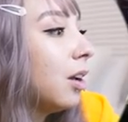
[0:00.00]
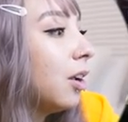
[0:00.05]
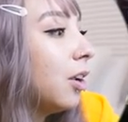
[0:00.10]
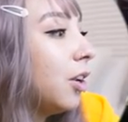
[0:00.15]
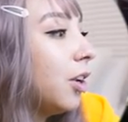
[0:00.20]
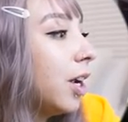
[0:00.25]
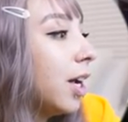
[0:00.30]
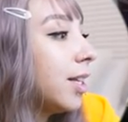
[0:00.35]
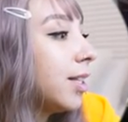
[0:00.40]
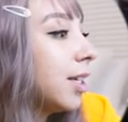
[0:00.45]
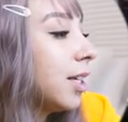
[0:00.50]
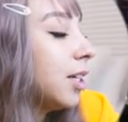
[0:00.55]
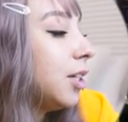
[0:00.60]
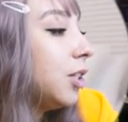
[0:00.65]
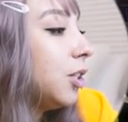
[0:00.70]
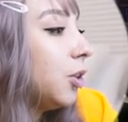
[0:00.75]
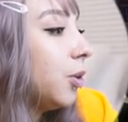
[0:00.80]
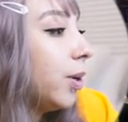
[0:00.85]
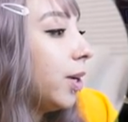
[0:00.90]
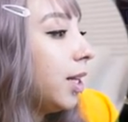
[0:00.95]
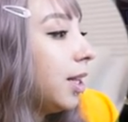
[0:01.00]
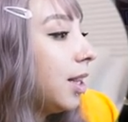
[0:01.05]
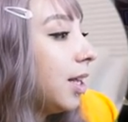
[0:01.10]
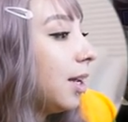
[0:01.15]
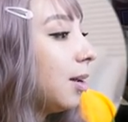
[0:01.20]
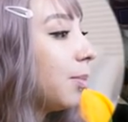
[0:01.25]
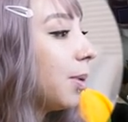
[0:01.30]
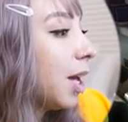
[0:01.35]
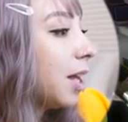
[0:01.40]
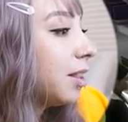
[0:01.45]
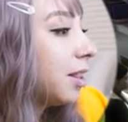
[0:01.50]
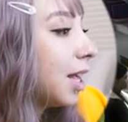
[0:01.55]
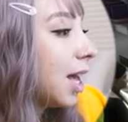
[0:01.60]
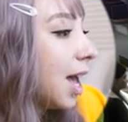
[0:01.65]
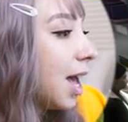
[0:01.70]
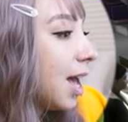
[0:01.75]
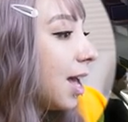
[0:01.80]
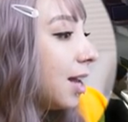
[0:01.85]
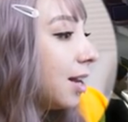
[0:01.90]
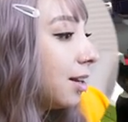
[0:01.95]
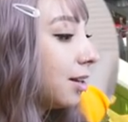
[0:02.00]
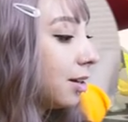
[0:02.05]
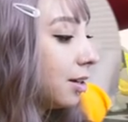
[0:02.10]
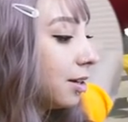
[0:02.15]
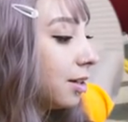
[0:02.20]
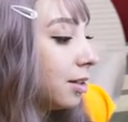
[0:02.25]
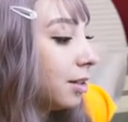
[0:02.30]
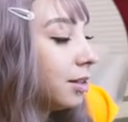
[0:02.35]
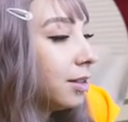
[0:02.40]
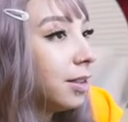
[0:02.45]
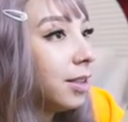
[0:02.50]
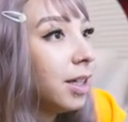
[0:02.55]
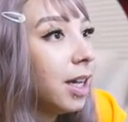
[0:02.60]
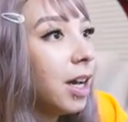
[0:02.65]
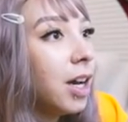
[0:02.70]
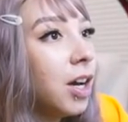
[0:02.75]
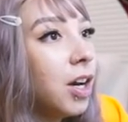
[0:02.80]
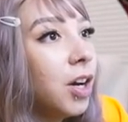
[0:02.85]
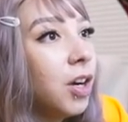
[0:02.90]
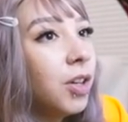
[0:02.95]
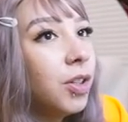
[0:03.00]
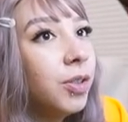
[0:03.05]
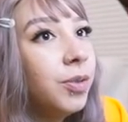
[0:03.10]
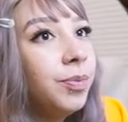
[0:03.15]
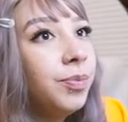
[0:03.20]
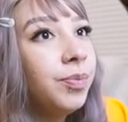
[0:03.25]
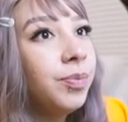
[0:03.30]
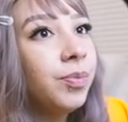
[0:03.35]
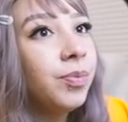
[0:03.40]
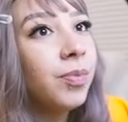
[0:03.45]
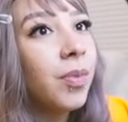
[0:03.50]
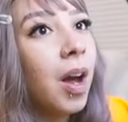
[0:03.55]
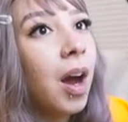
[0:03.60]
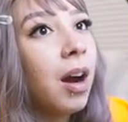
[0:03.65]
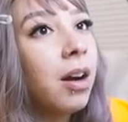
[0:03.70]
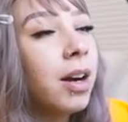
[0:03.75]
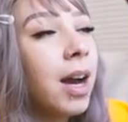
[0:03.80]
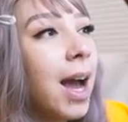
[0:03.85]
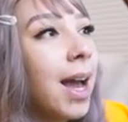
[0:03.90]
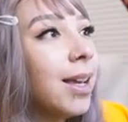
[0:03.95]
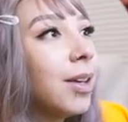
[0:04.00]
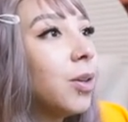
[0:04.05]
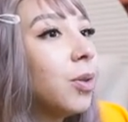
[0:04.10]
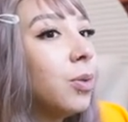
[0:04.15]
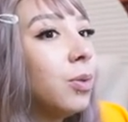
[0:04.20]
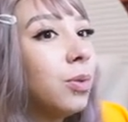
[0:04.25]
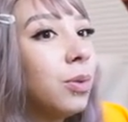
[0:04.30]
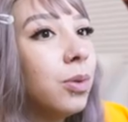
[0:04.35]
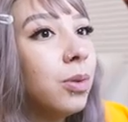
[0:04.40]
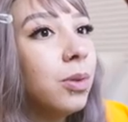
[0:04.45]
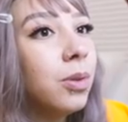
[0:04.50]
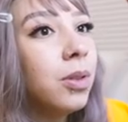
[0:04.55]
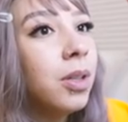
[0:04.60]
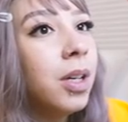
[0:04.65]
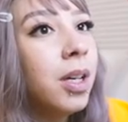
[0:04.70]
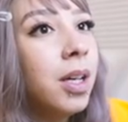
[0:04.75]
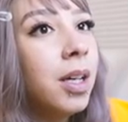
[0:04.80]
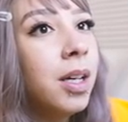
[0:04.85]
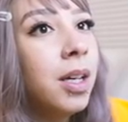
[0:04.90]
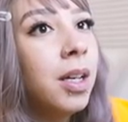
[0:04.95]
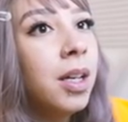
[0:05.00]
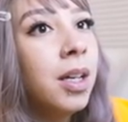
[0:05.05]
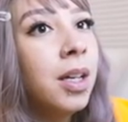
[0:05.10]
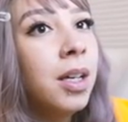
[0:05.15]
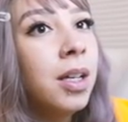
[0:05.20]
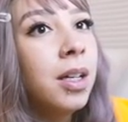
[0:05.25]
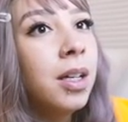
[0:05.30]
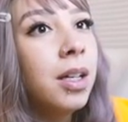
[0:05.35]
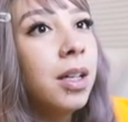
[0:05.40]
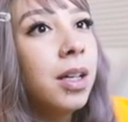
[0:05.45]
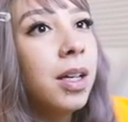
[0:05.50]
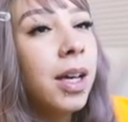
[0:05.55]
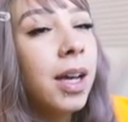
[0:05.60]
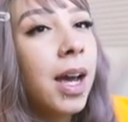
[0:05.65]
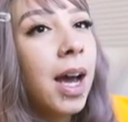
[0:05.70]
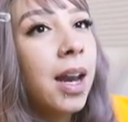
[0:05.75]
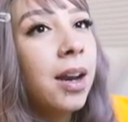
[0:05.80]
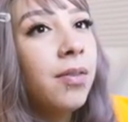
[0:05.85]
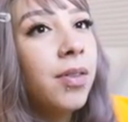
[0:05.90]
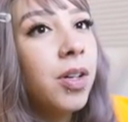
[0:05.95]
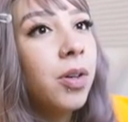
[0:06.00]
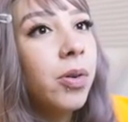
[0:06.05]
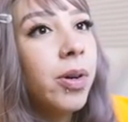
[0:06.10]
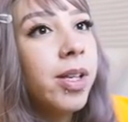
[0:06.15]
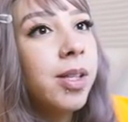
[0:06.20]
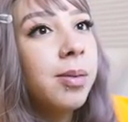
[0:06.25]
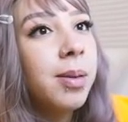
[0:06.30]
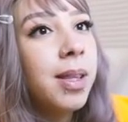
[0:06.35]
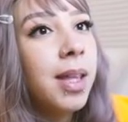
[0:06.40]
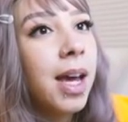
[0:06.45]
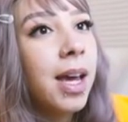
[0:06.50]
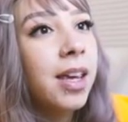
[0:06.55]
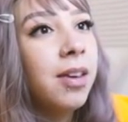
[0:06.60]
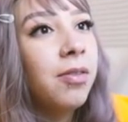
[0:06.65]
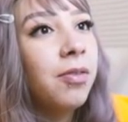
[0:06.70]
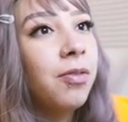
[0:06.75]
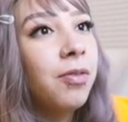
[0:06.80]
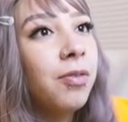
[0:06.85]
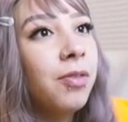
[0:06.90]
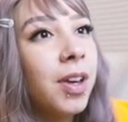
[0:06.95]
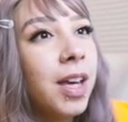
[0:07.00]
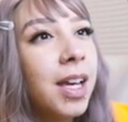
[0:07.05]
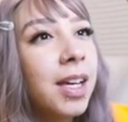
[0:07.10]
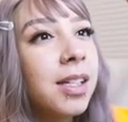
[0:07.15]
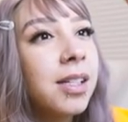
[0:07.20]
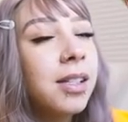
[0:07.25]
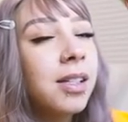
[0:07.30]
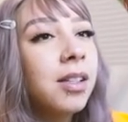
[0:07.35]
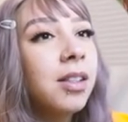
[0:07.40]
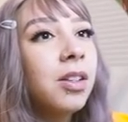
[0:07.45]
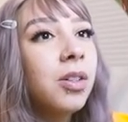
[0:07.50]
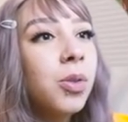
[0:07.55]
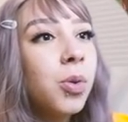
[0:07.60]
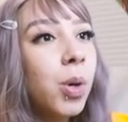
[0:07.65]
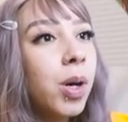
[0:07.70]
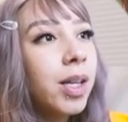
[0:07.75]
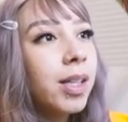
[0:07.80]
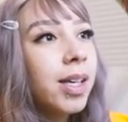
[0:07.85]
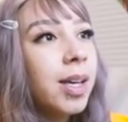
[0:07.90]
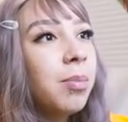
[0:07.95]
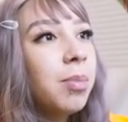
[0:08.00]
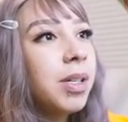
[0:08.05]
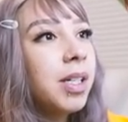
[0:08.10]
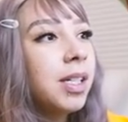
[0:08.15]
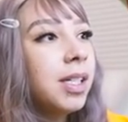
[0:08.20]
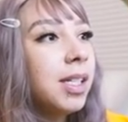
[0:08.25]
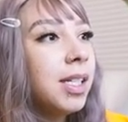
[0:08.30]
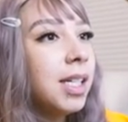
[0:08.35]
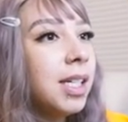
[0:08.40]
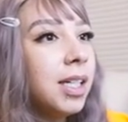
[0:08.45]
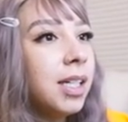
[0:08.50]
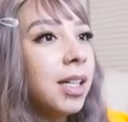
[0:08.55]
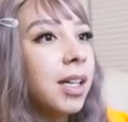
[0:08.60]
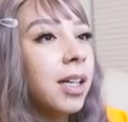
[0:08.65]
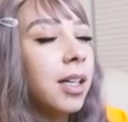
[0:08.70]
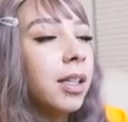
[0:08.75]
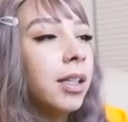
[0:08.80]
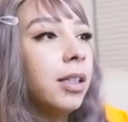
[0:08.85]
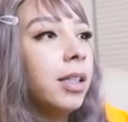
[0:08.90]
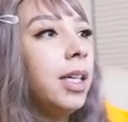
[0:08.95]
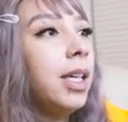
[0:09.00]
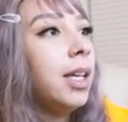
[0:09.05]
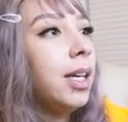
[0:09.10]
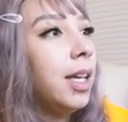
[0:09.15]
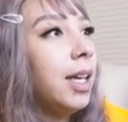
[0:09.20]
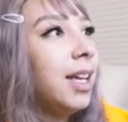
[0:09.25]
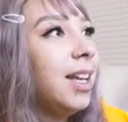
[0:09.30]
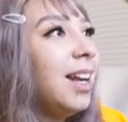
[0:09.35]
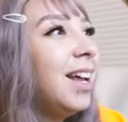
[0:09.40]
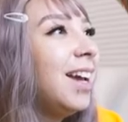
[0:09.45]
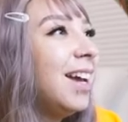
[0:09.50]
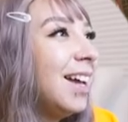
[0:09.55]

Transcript: You guys gonna do anything about that? No. All right, cool. It kind of annoys me that he fixed the toilet but didn't clean it.